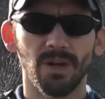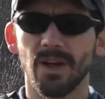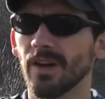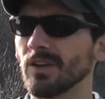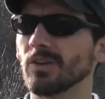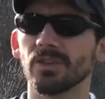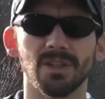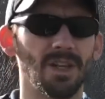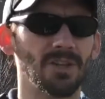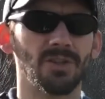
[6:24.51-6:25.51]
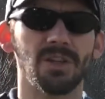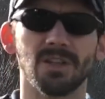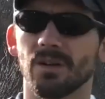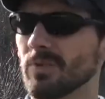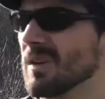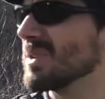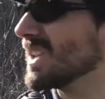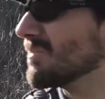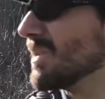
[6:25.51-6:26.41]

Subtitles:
Now I know there's injuries, and I'll probably get